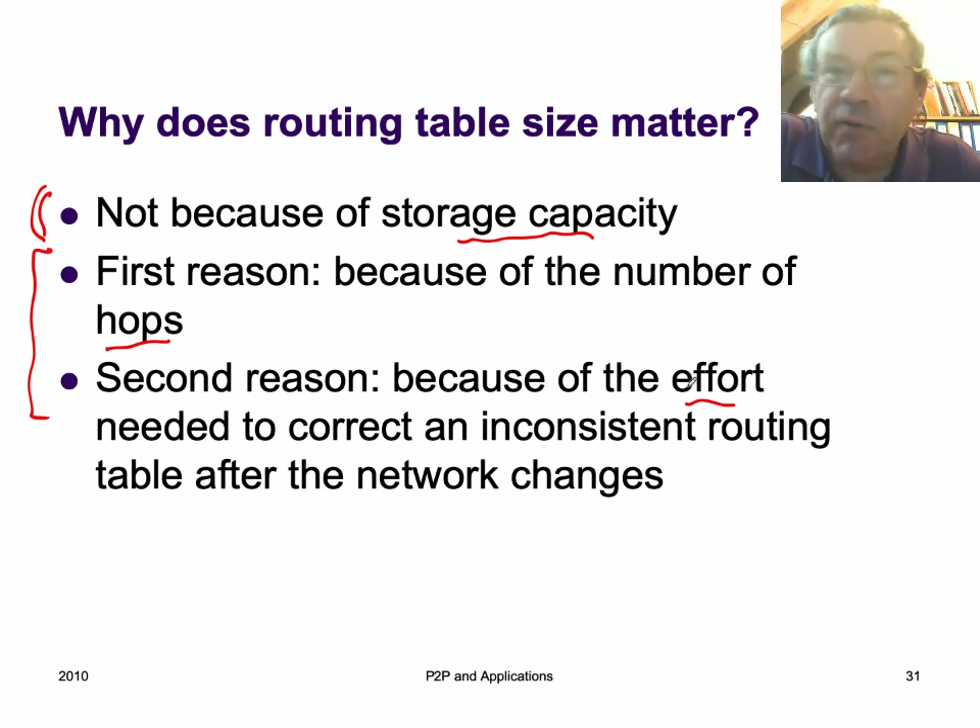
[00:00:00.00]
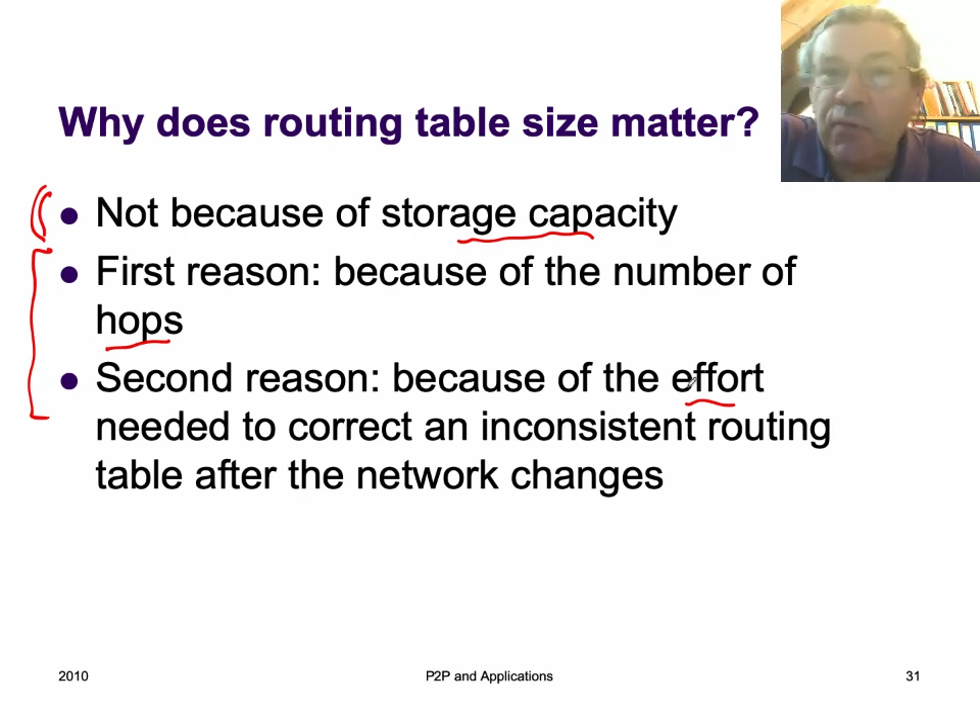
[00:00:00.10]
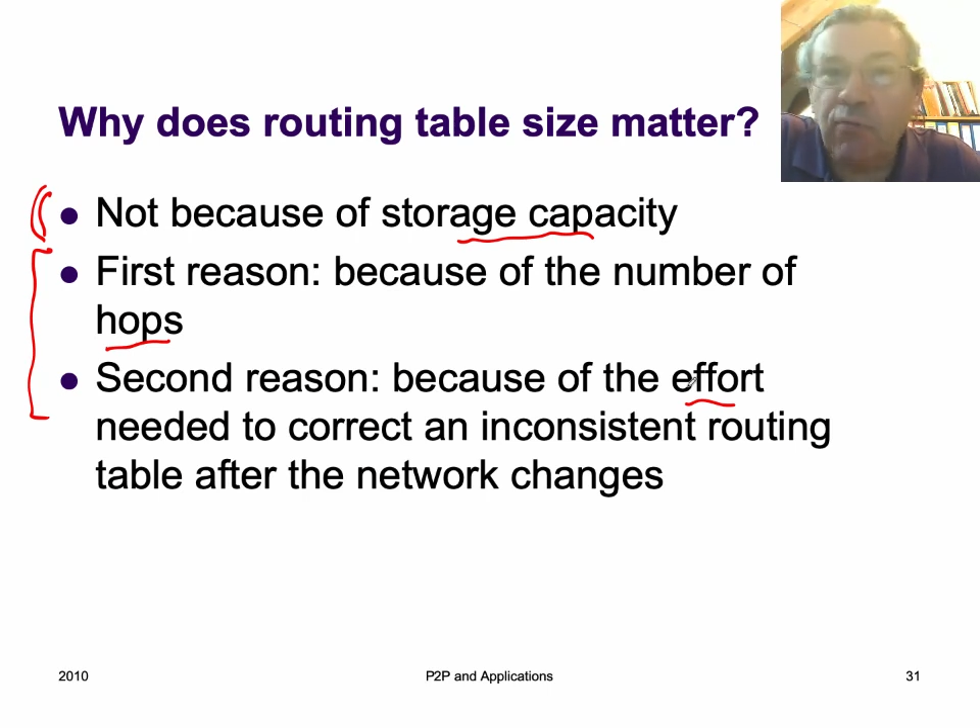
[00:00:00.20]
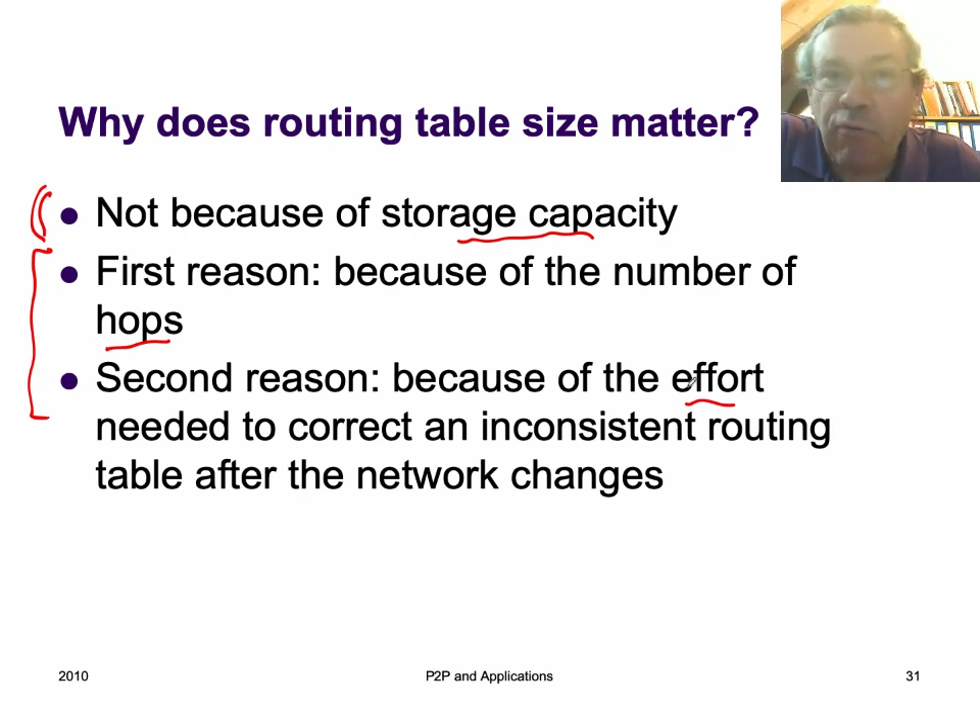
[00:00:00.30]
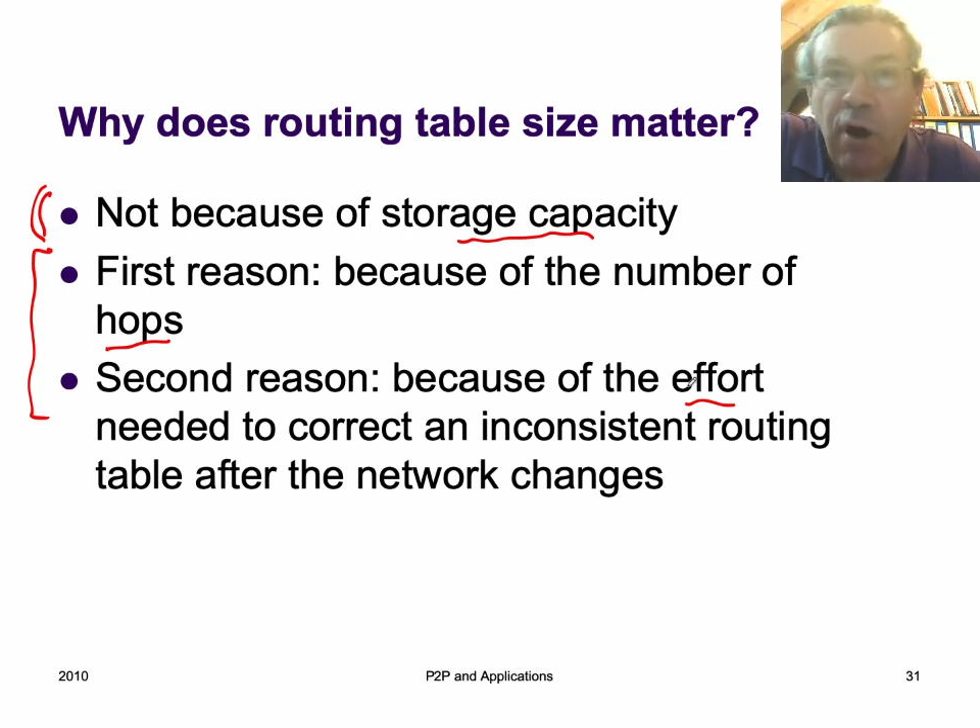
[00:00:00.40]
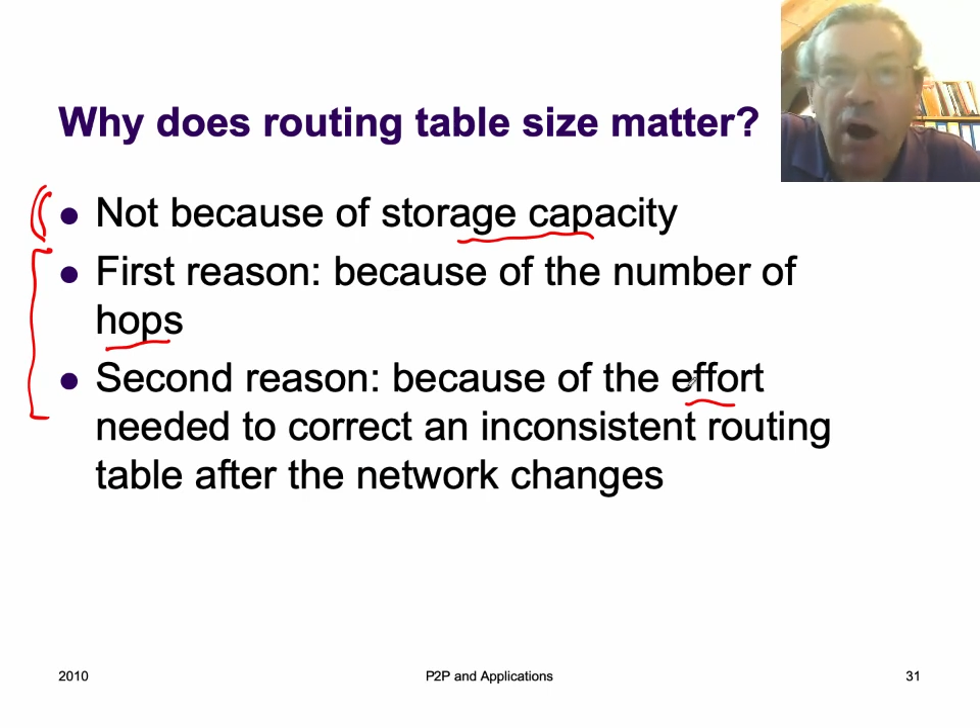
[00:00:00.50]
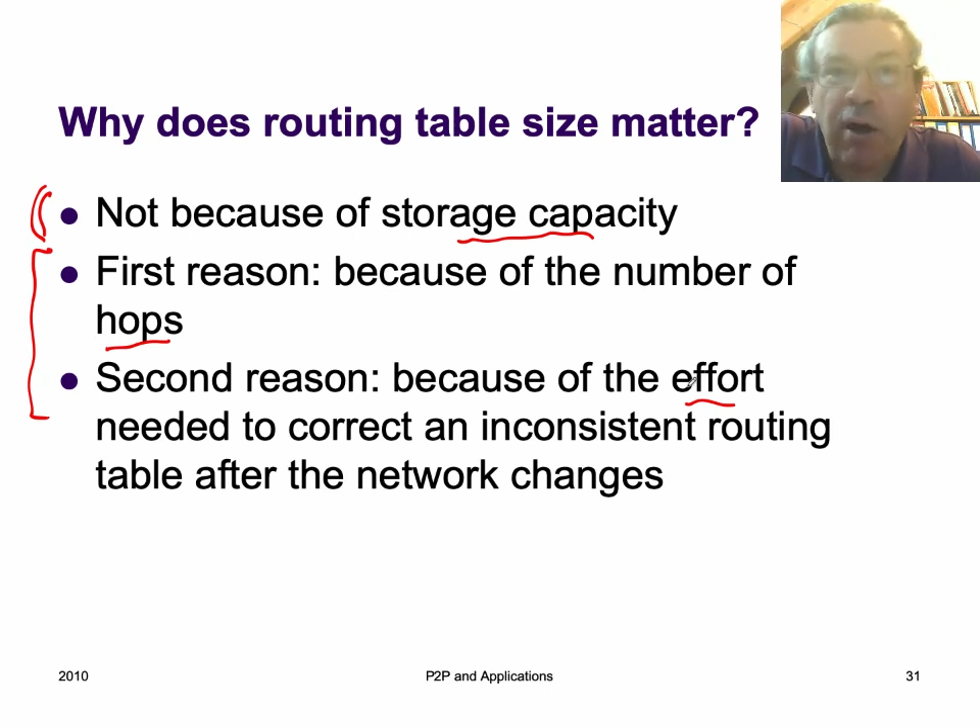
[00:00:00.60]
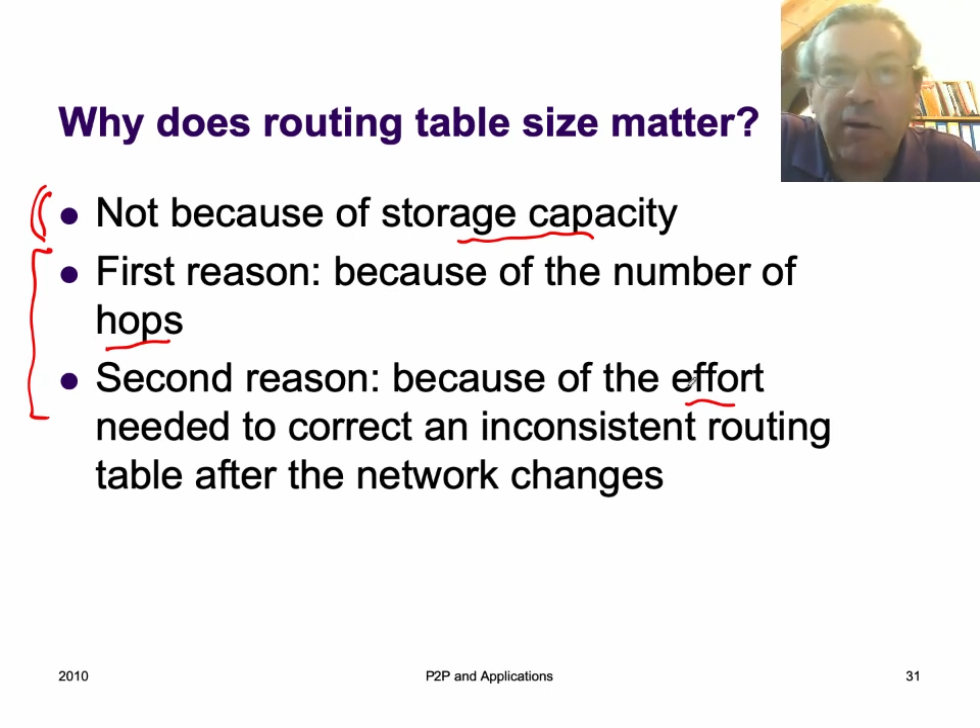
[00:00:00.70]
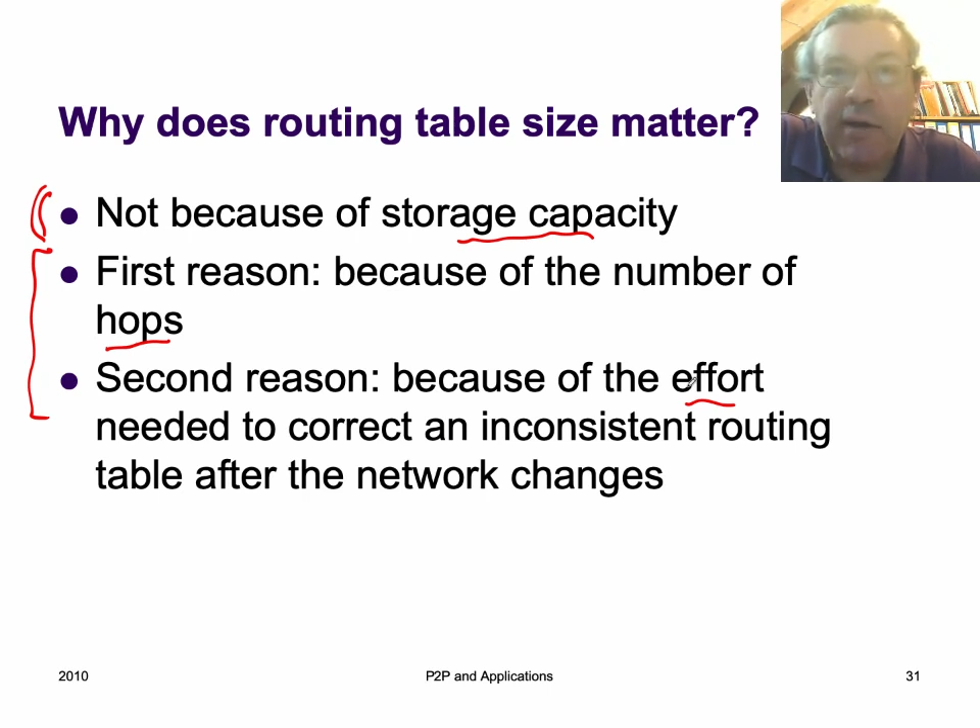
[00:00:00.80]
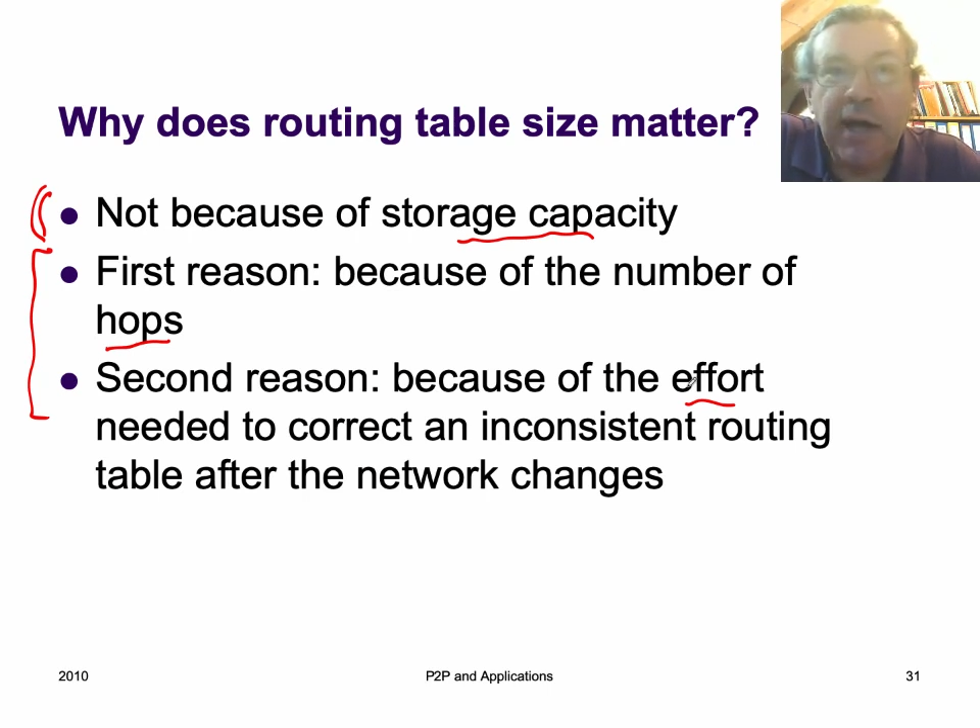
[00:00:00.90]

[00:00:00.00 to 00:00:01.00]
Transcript: is wrong.